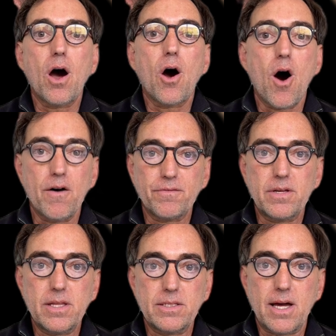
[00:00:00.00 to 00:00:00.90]
off
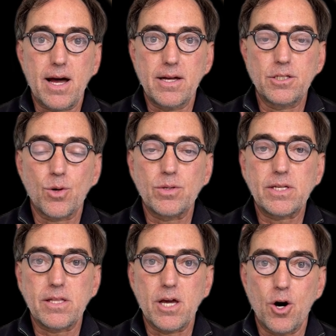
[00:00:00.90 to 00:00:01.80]
to the side, so it's
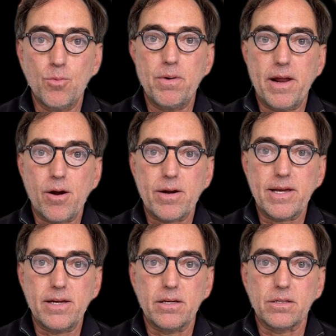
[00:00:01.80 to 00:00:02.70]
in the open air and
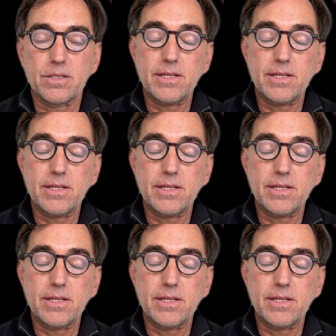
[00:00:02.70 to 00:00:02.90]
heals.